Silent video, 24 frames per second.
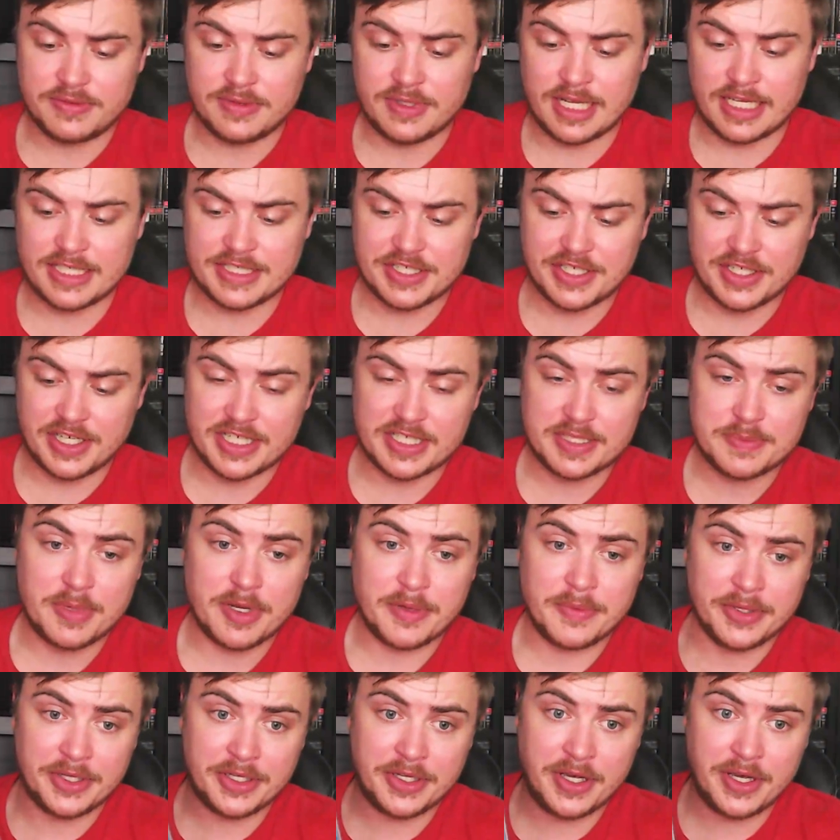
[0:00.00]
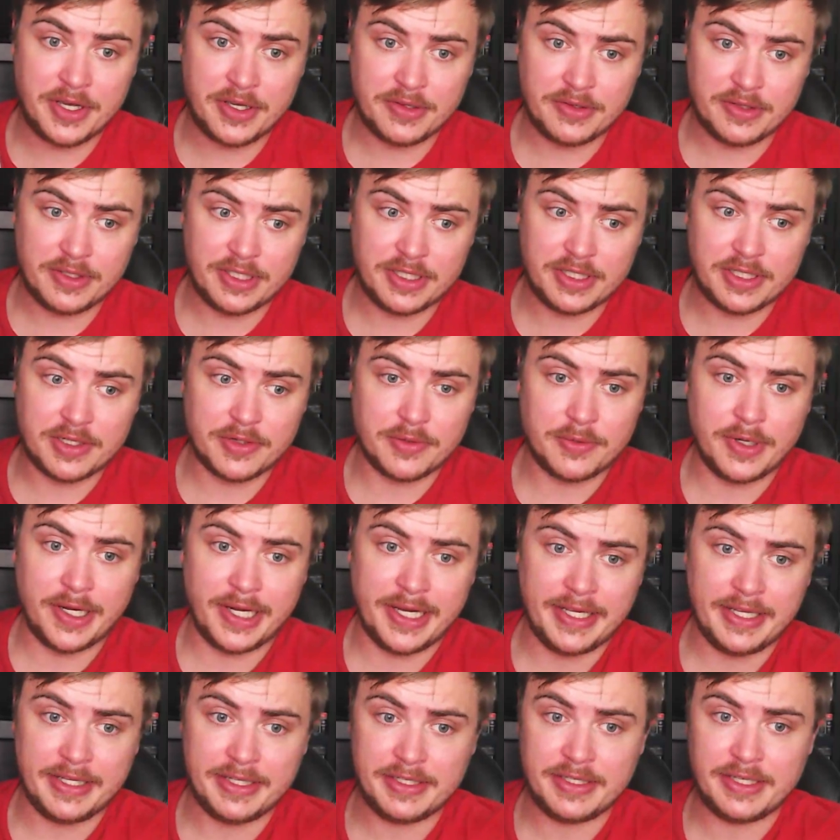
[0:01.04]
as you guys probably know, the
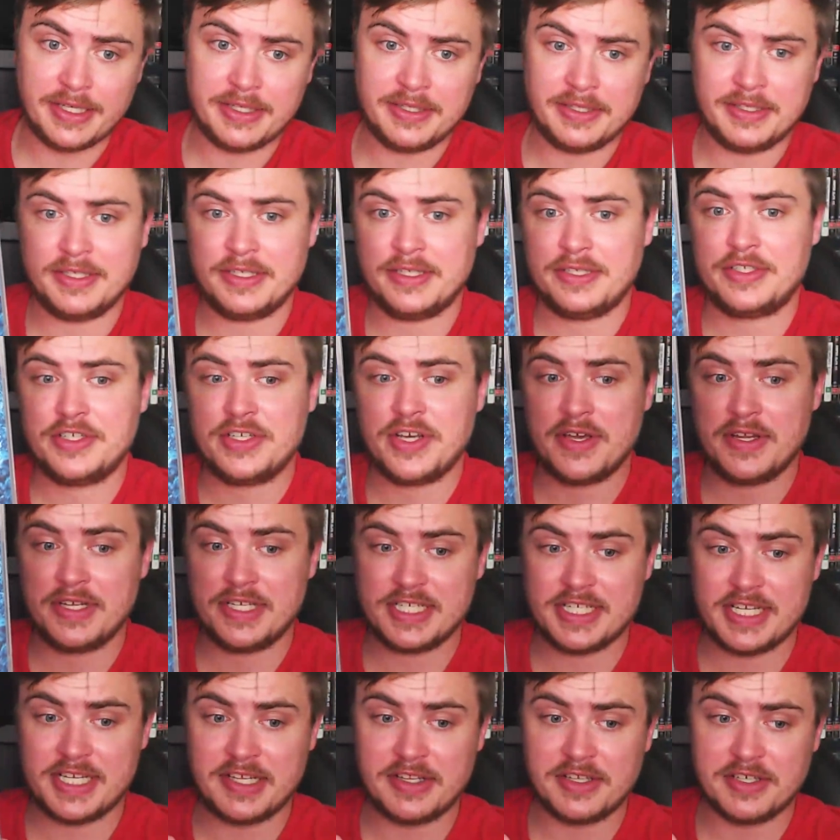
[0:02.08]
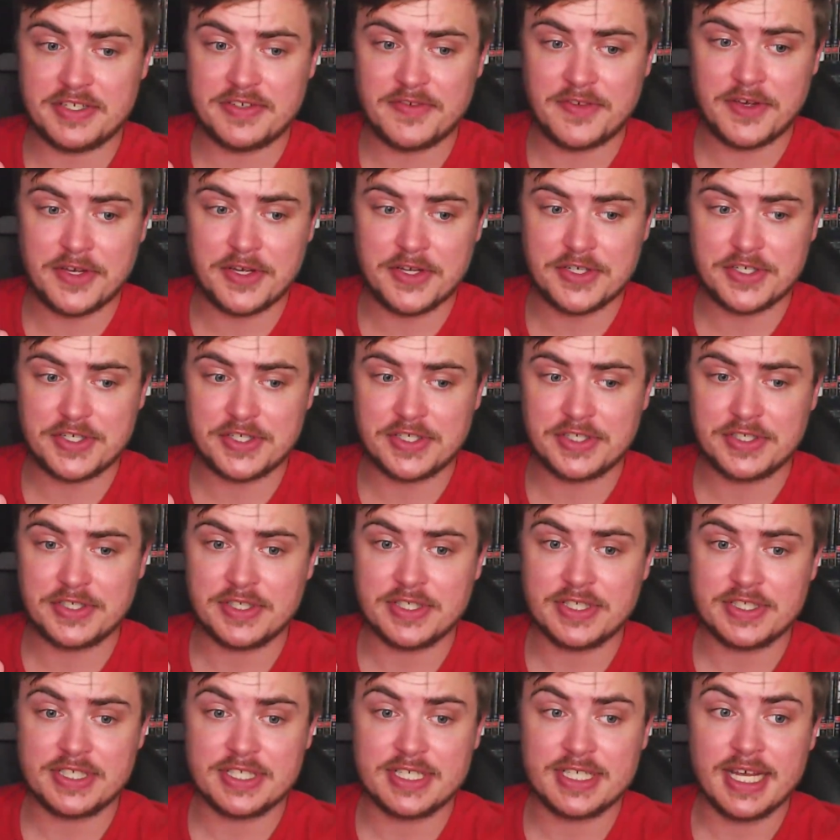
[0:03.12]
Korean and the Chinese-English
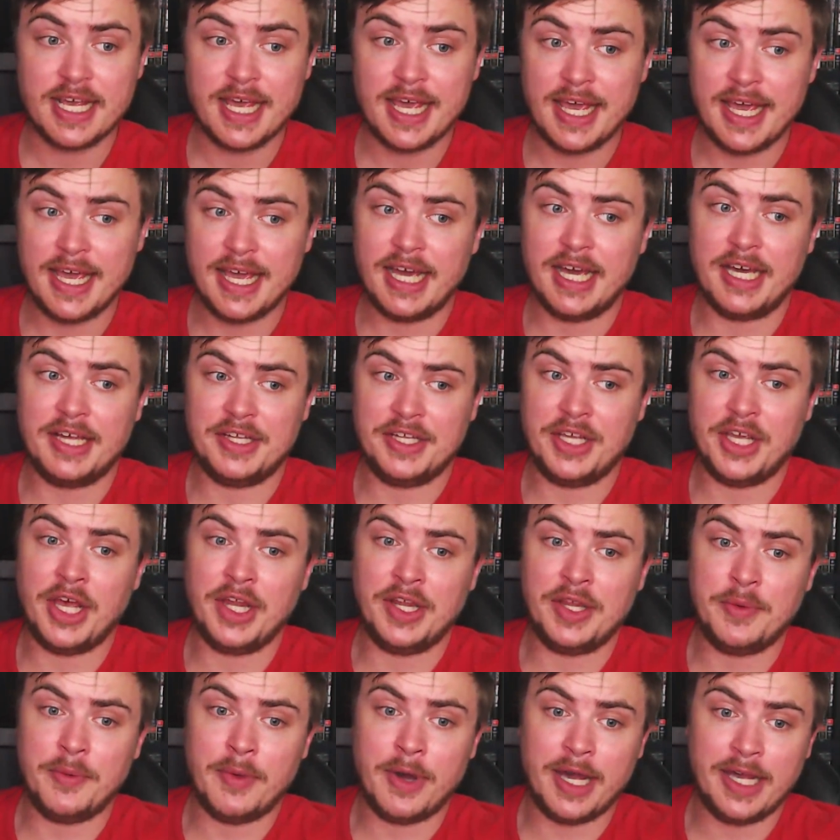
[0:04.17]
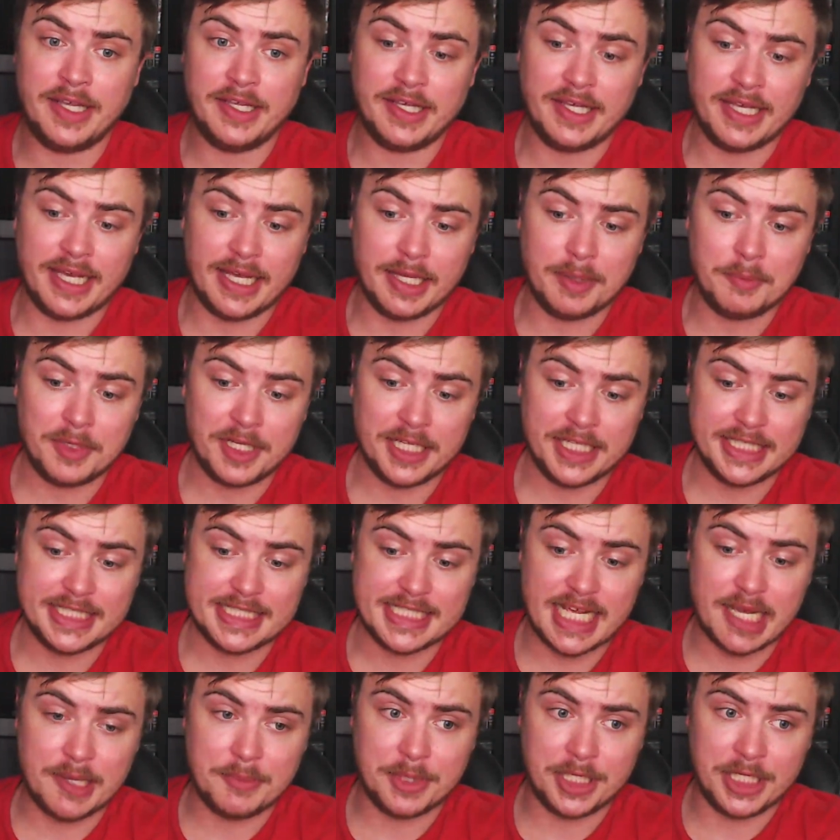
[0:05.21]
versions are the only way you can play this
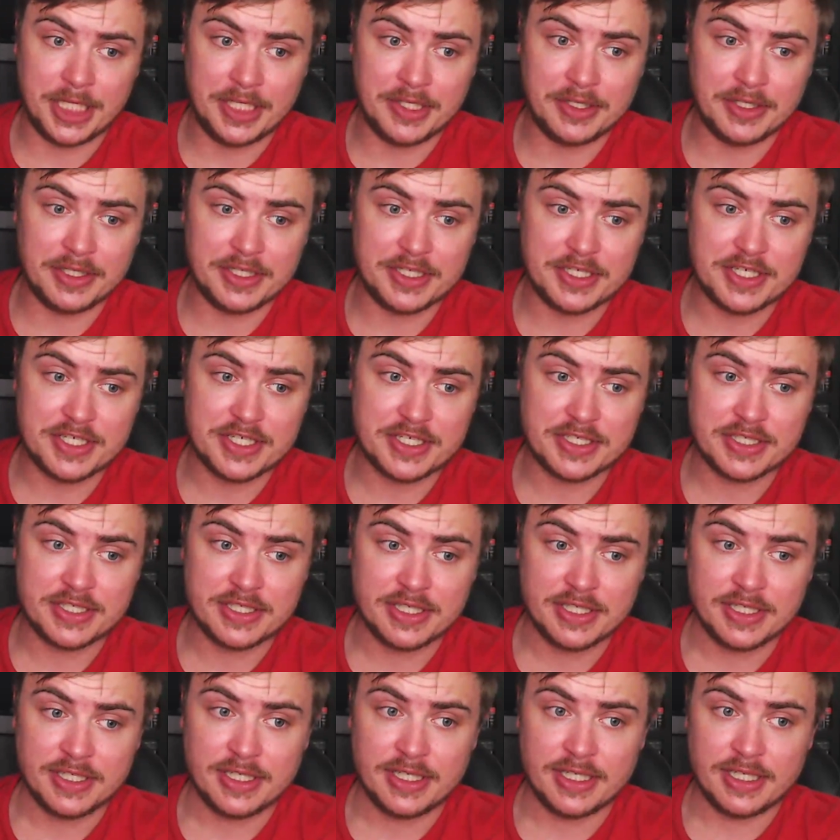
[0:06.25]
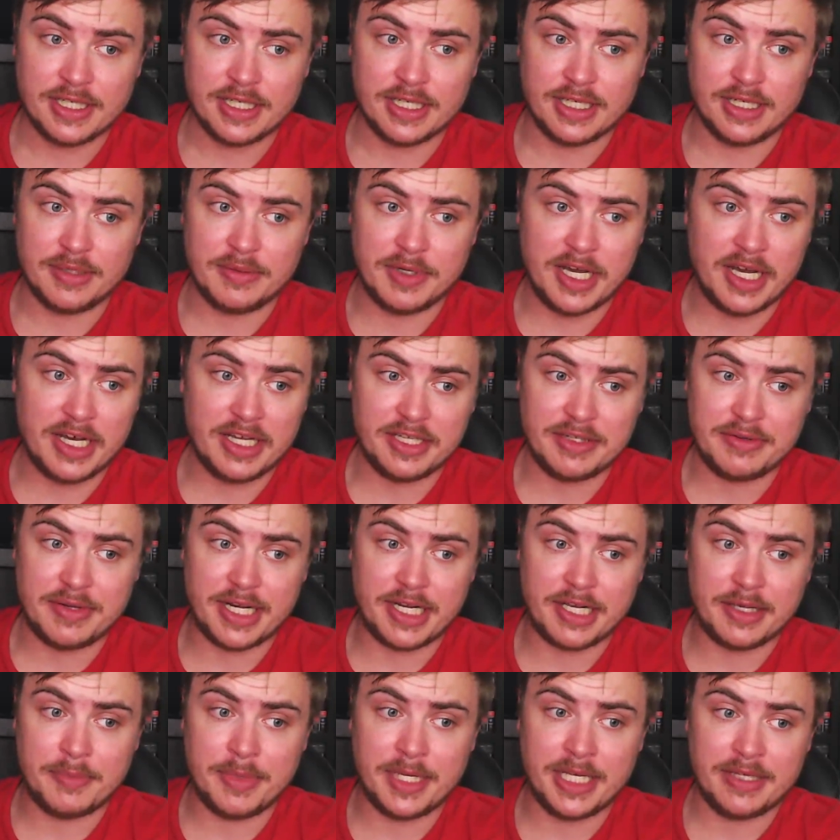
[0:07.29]
game in English. I highly
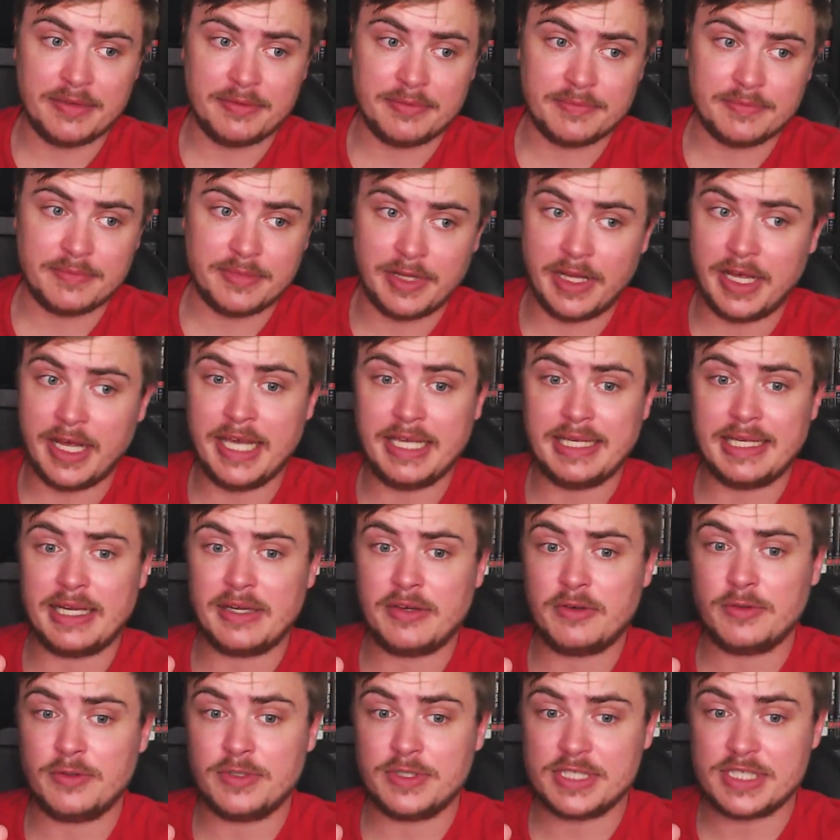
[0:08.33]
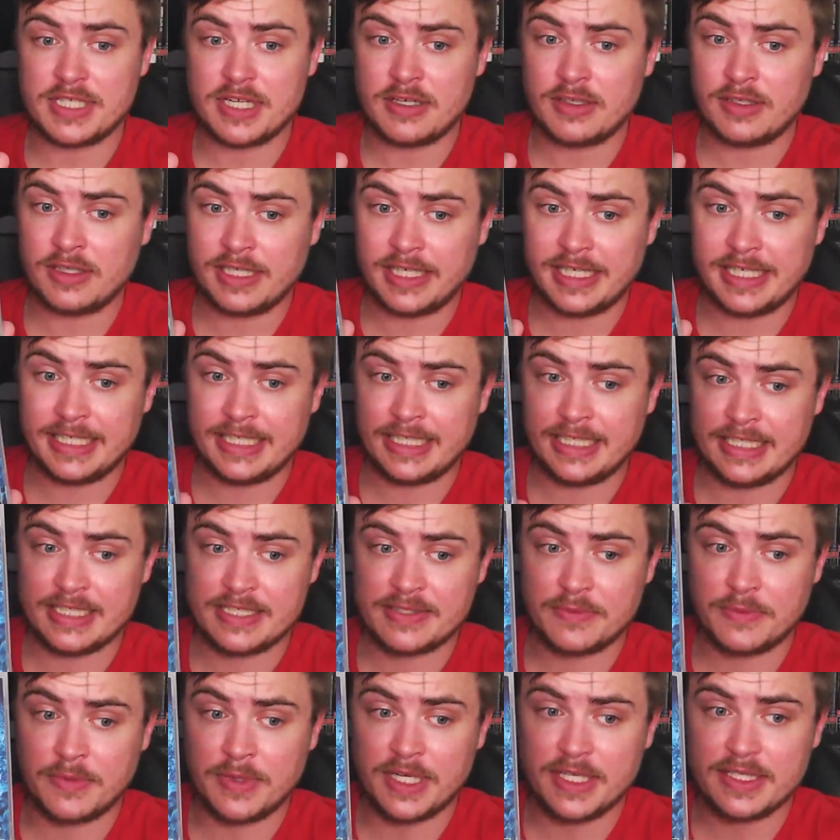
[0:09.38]
recommend playing Aquanauts Holiday at
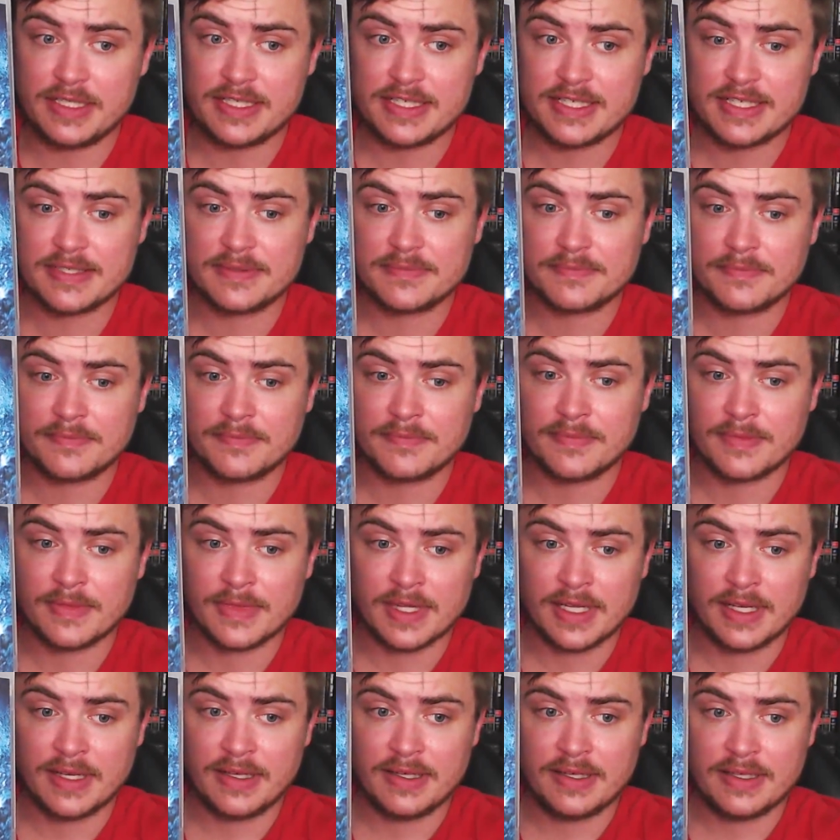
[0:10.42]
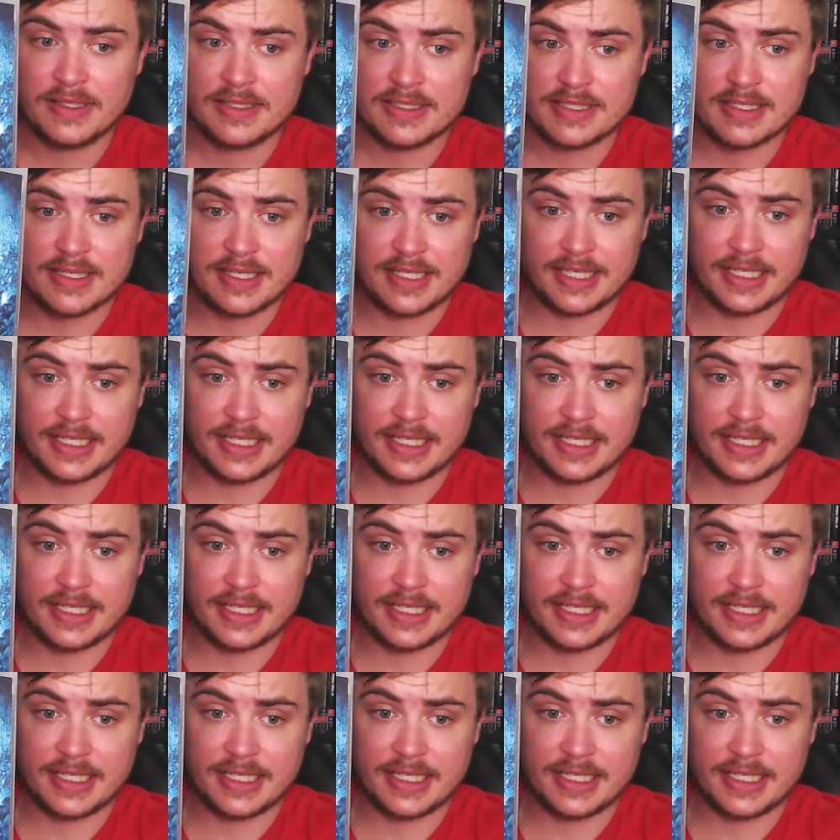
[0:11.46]
least once. It's like